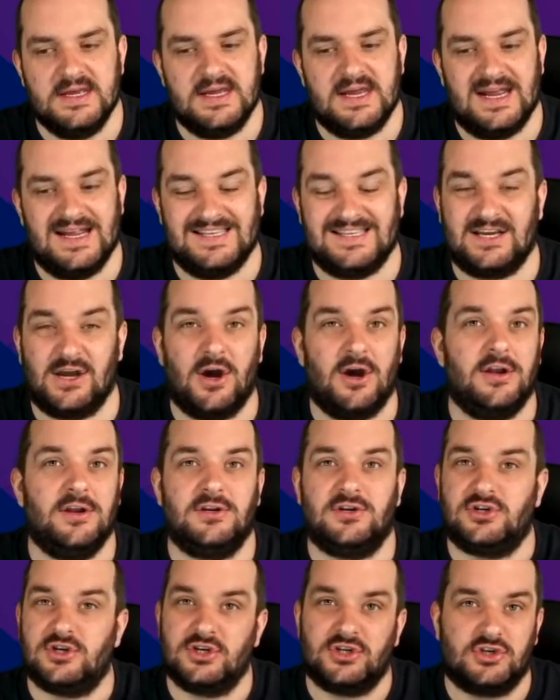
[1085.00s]
and to kind
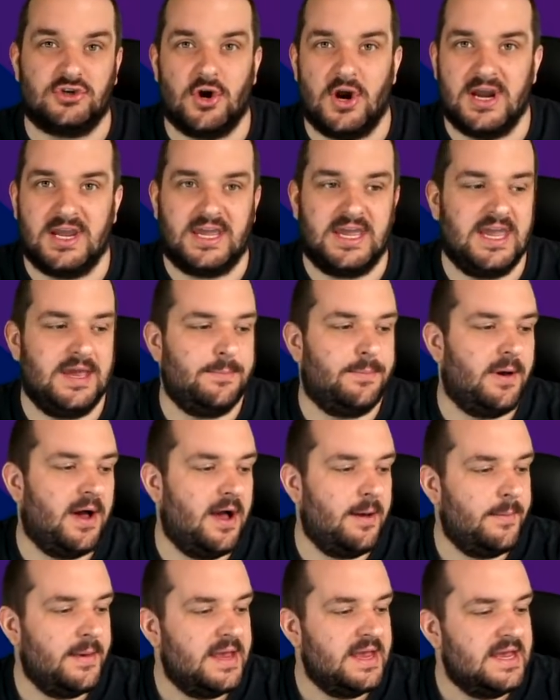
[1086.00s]
of just try and keep
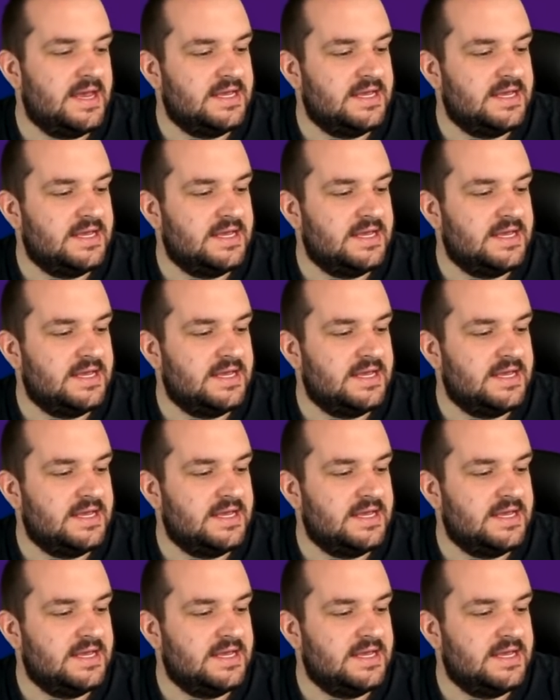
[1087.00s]
up.